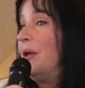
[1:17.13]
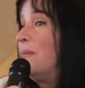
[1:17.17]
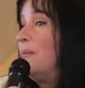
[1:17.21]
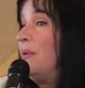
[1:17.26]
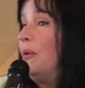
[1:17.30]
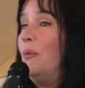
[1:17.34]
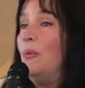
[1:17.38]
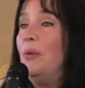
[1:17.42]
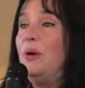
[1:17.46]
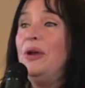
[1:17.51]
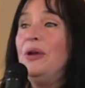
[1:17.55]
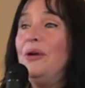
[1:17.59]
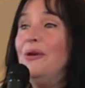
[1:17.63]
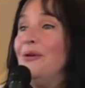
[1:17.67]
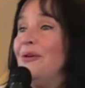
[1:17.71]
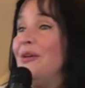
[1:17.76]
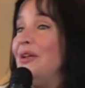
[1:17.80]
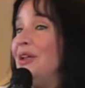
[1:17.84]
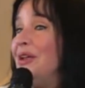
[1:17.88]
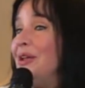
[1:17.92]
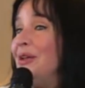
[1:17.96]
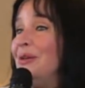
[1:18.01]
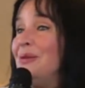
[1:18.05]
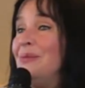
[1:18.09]
But we're
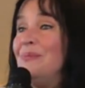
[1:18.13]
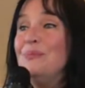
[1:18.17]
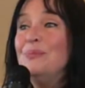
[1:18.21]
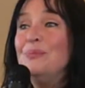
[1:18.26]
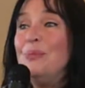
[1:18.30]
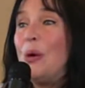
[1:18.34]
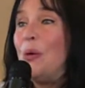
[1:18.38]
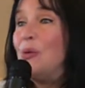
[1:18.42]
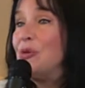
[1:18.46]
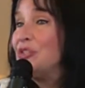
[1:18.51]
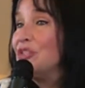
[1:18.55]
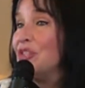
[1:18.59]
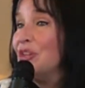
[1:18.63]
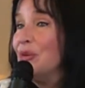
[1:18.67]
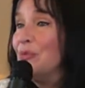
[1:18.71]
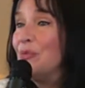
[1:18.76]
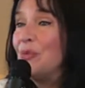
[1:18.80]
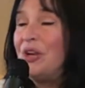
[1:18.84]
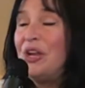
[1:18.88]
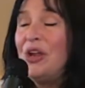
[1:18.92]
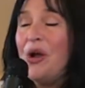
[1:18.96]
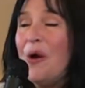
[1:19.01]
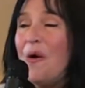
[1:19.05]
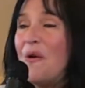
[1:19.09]
in motion.
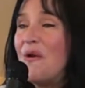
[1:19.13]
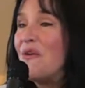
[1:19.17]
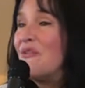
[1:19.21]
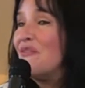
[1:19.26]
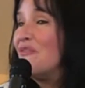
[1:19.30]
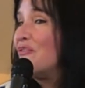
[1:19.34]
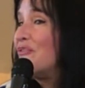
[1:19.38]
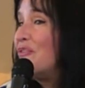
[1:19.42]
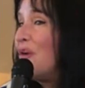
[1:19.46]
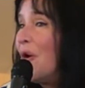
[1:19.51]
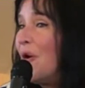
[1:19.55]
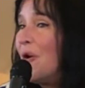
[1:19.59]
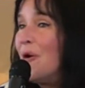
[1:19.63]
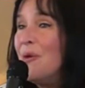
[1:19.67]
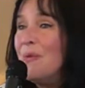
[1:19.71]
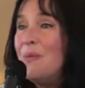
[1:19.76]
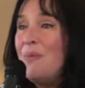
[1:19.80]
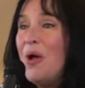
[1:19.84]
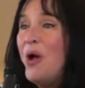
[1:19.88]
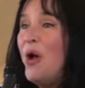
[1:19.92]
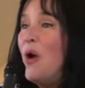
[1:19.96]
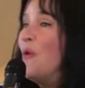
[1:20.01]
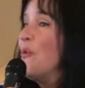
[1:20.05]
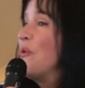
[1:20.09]
We are a verb,
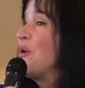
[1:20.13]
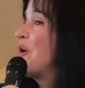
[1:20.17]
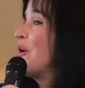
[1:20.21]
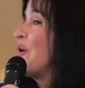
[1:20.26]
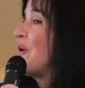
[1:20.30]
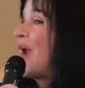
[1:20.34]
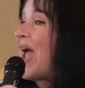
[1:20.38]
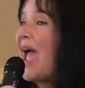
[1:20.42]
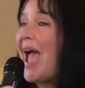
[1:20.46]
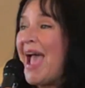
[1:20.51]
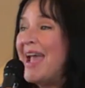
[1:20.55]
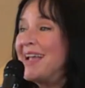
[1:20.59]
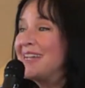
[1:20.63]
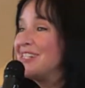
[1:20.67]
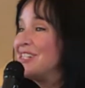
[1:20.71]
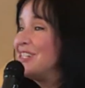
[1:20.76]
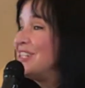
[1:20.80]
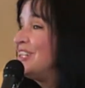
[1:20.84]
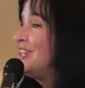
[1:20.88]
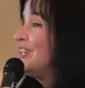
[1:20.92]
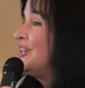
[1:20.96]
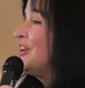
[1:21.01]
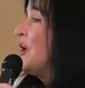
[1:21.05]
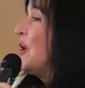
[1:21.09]
we are
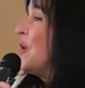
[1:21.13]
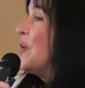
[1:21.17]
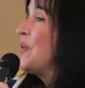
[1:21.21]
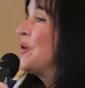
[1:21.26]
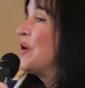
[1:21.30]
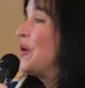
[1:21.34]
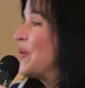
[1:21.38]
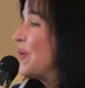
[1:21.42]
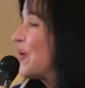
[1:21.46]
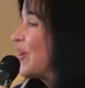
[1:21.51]
action, we are